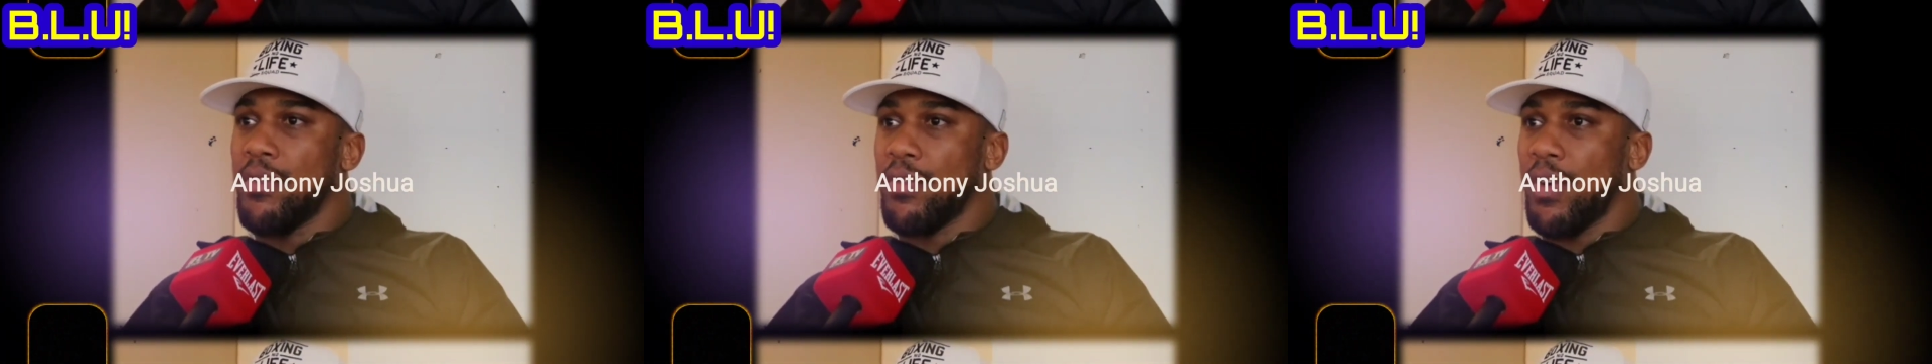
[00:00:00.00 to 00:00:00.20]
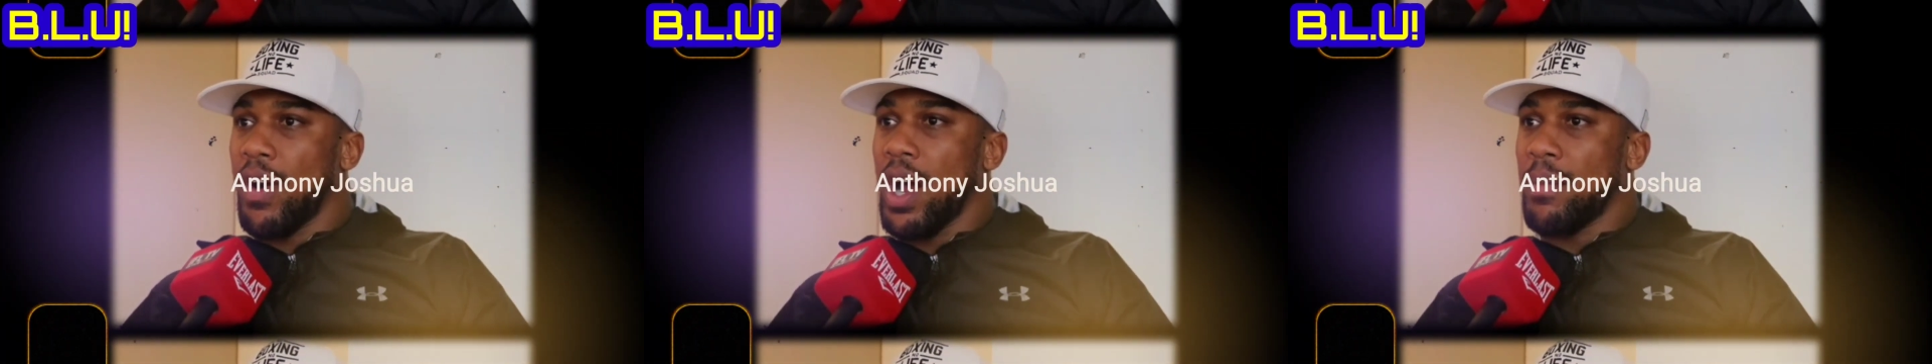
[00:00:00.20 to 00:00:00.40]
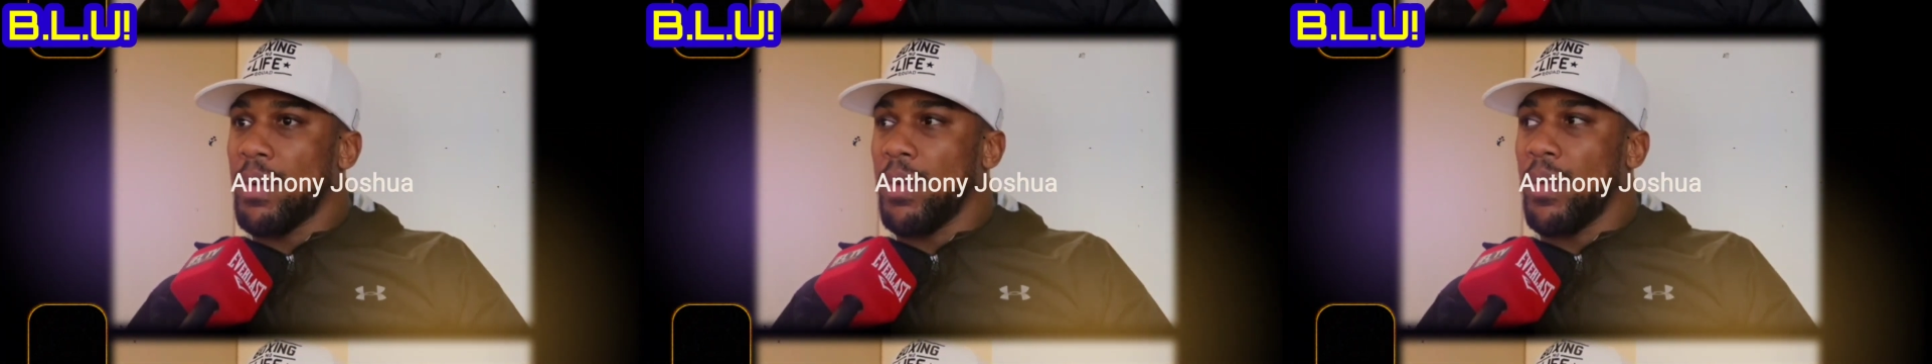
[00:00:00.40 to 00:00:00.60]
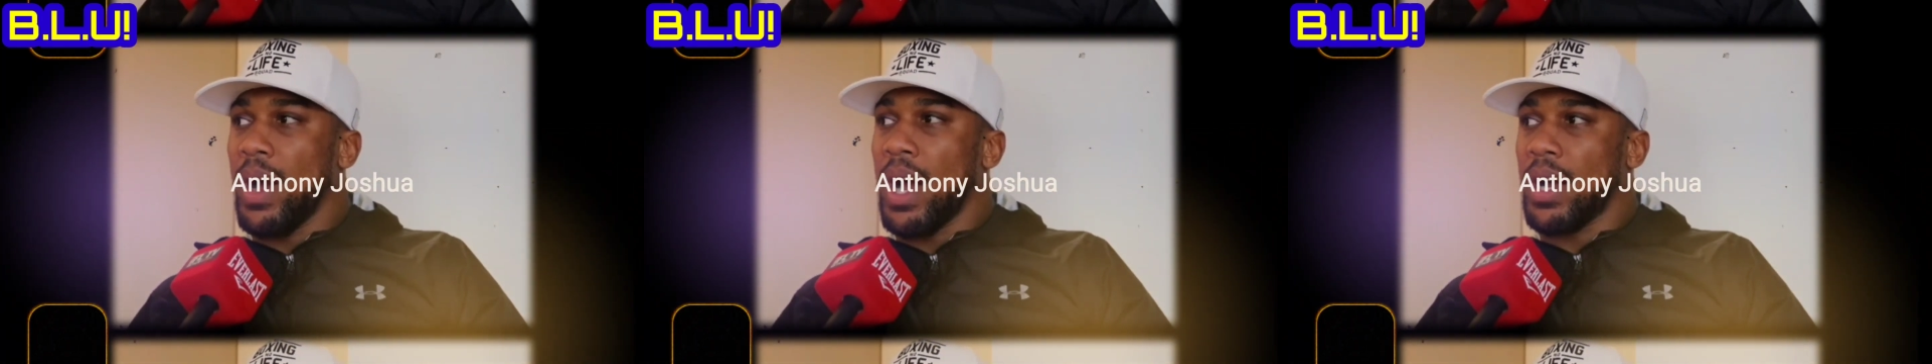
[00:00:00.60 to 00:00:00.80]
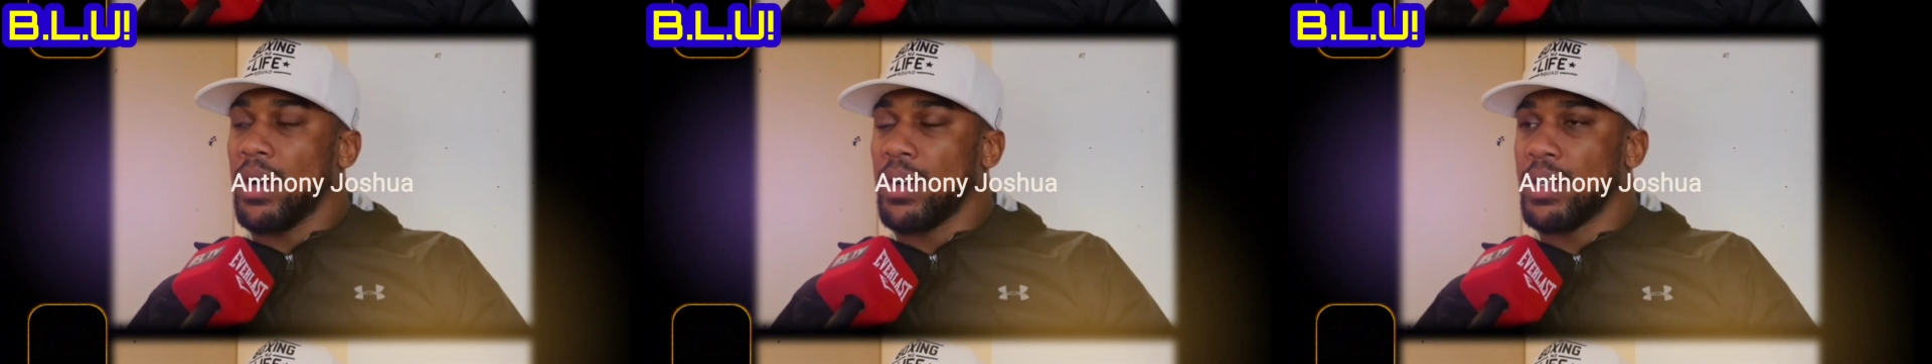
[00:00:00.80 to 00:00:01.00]
environment
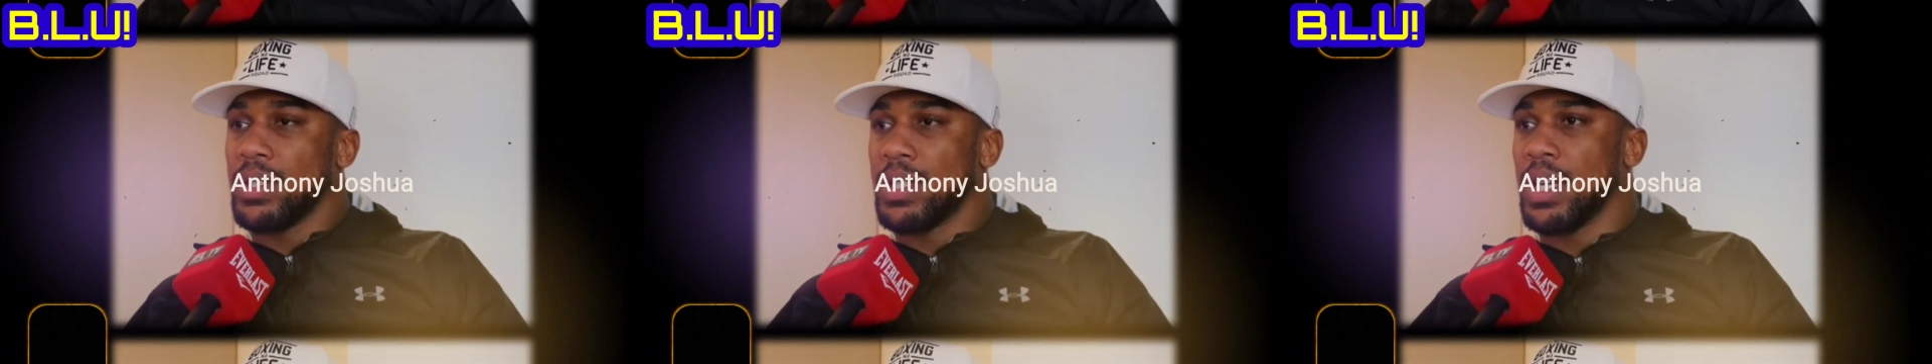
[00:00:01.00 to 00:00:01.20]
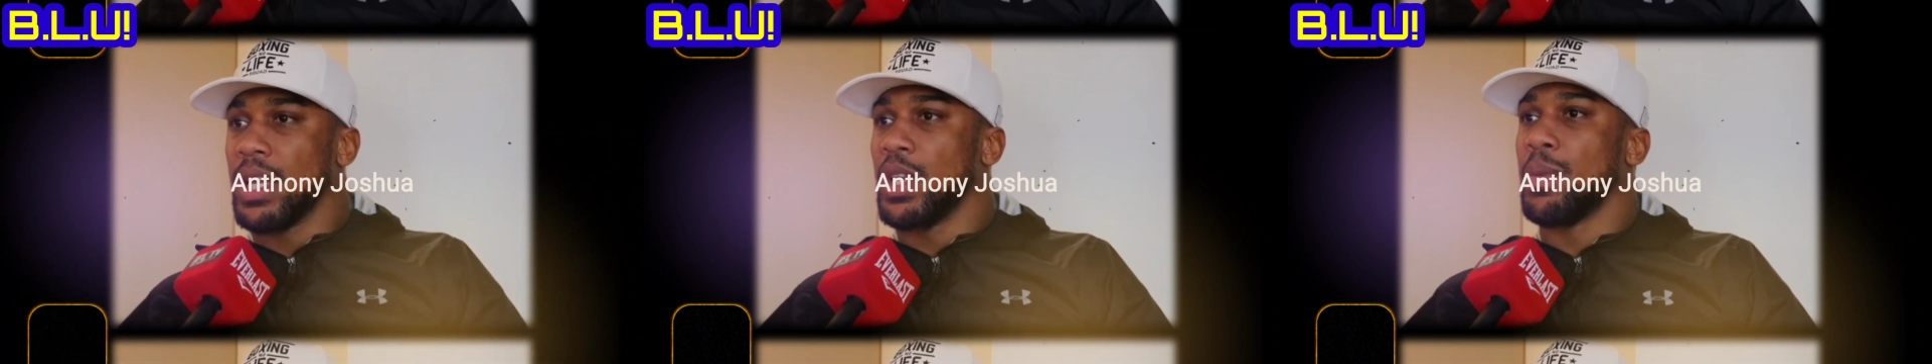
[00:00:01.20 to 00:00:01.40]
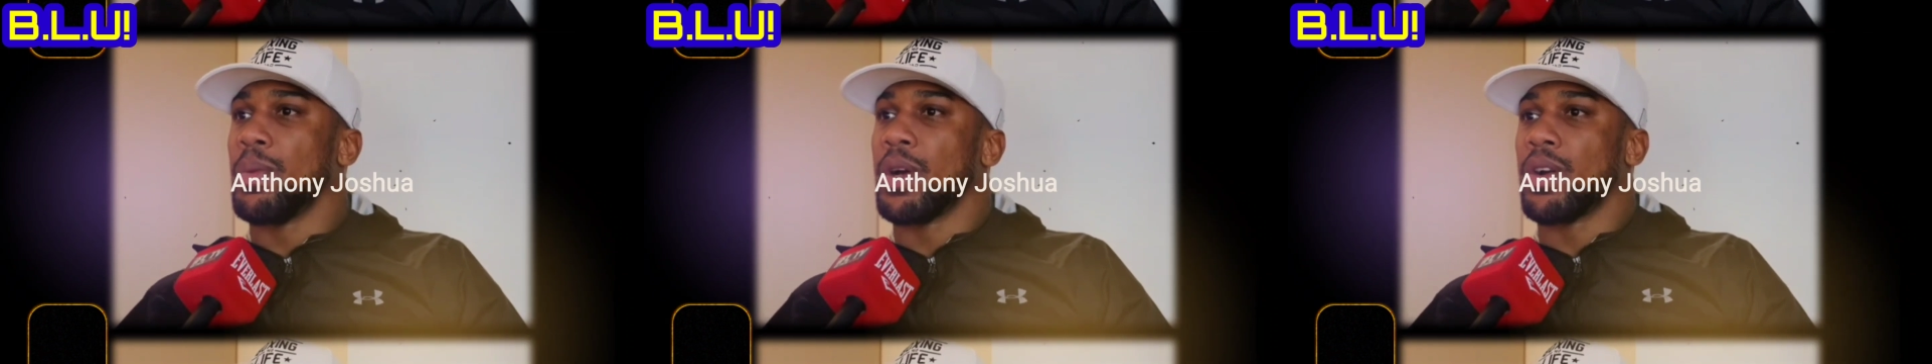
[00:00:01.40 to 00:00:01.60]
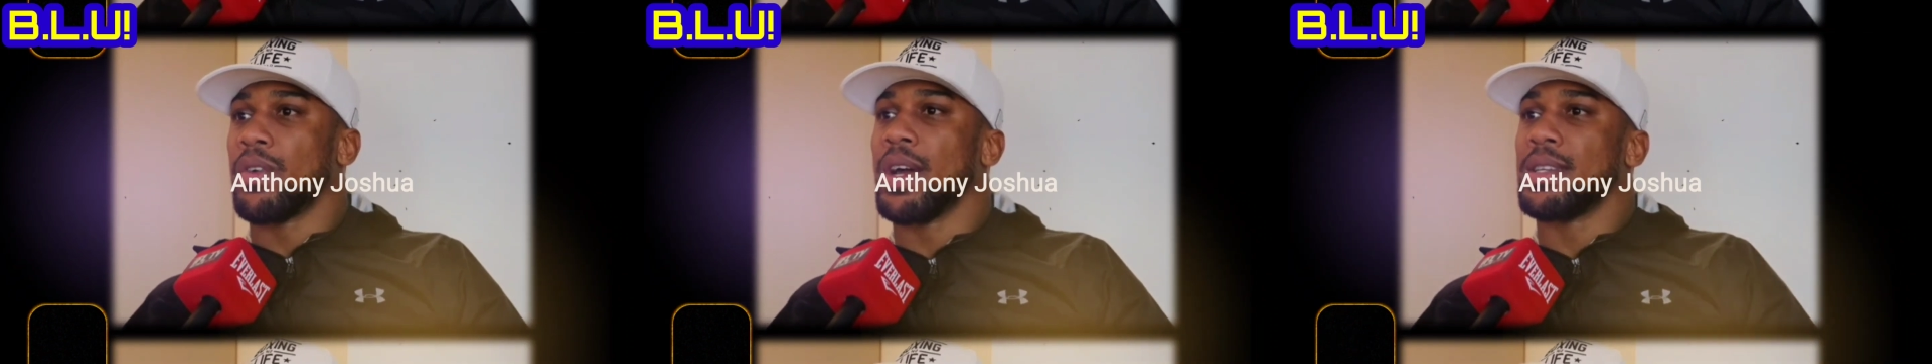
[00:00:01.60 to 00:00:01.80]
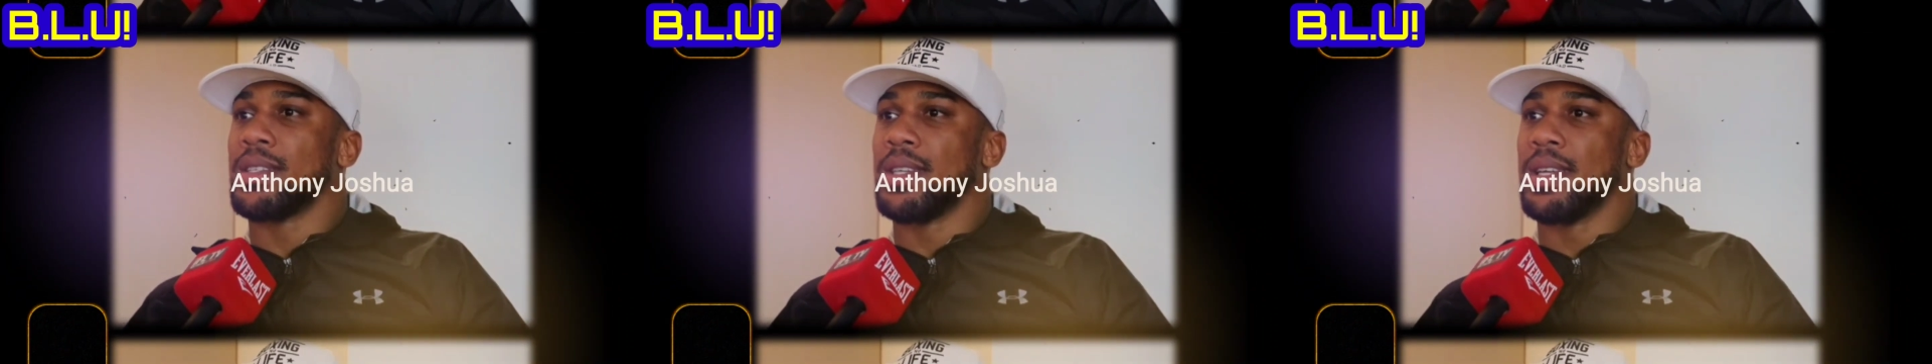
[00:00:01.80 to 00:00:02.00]
where I can continue
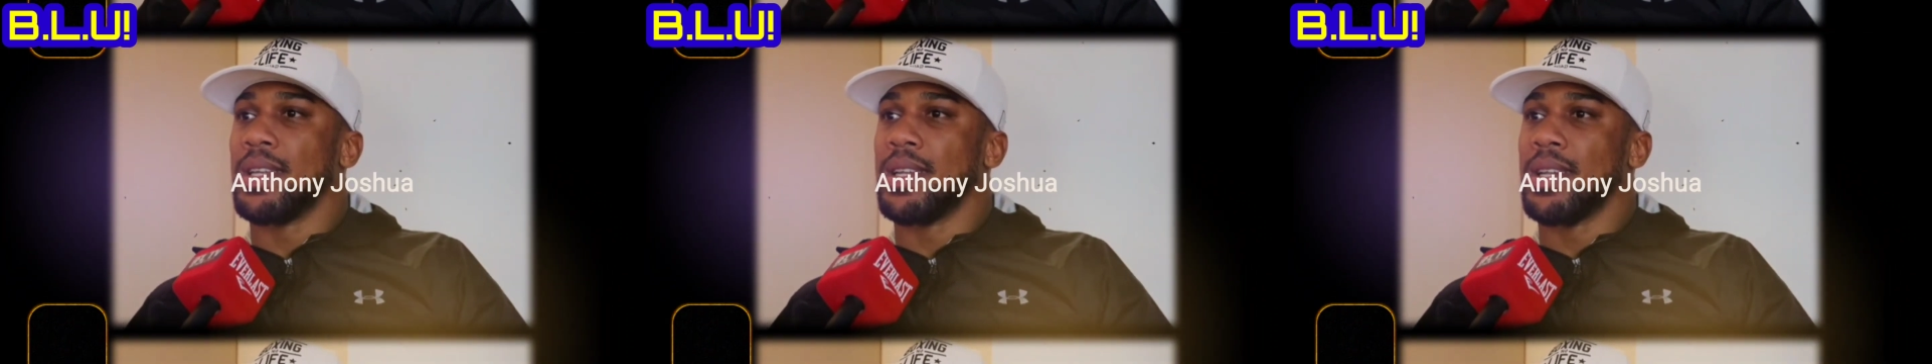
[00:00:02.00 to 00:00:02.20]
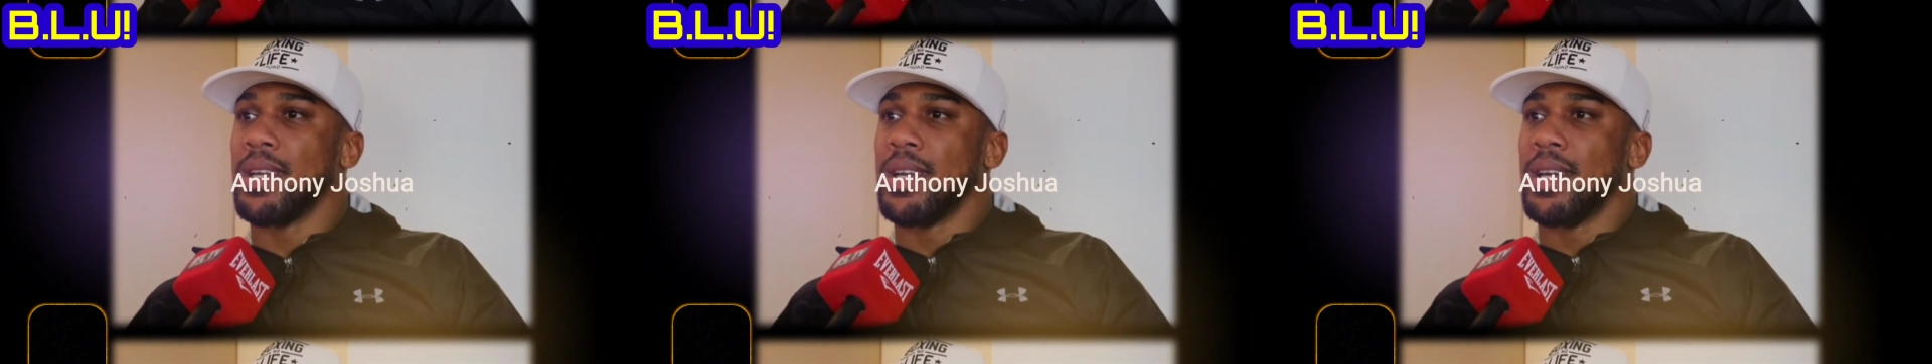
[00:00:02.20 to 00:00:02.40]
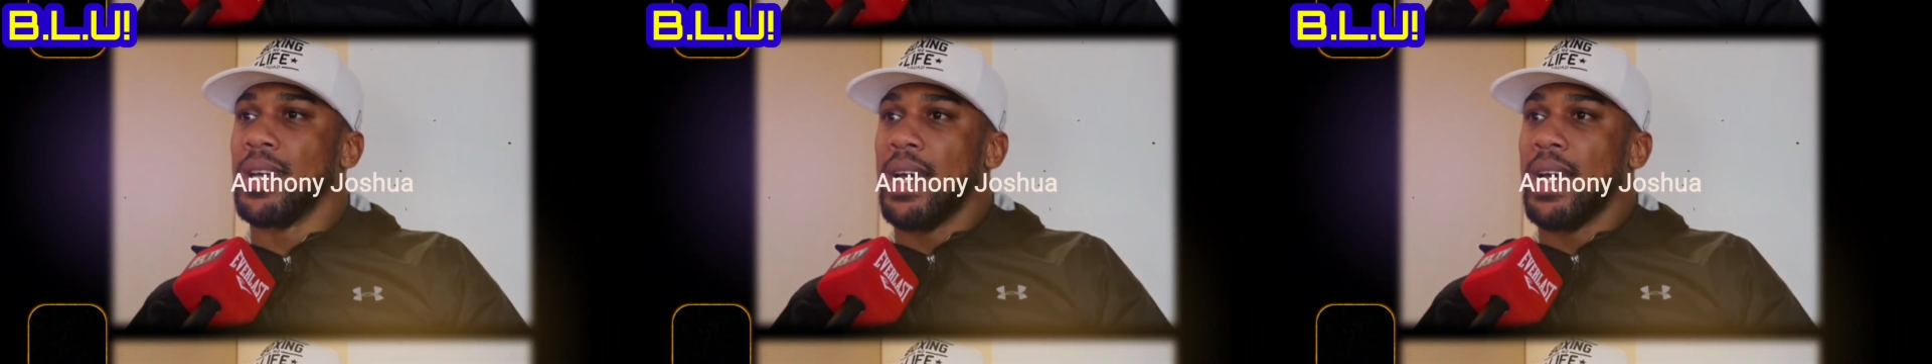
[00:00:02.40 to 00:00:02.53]
progressing